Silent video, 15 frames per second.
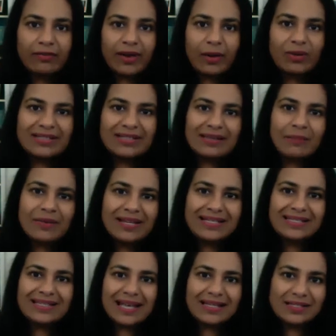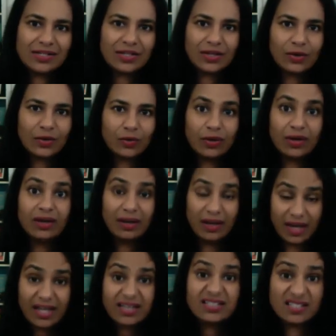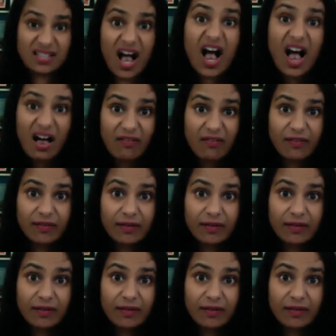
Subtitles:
that when somebody says to you, it's tough,